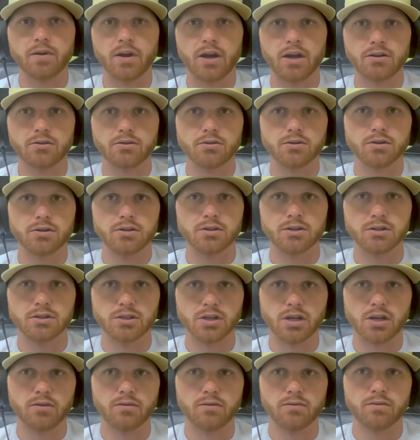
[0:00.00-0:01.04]
factored it
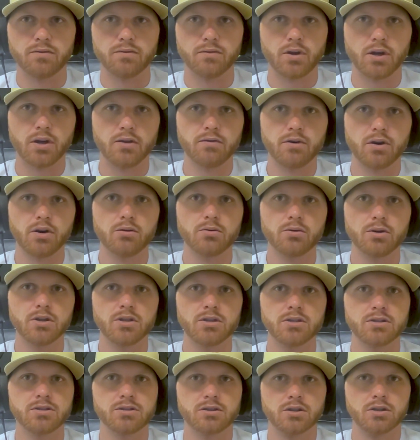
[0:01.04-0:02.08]
is I've
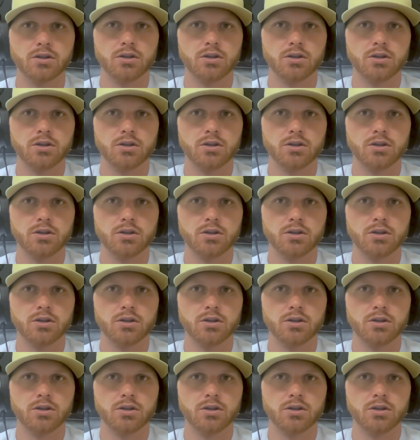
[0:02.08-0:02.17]
always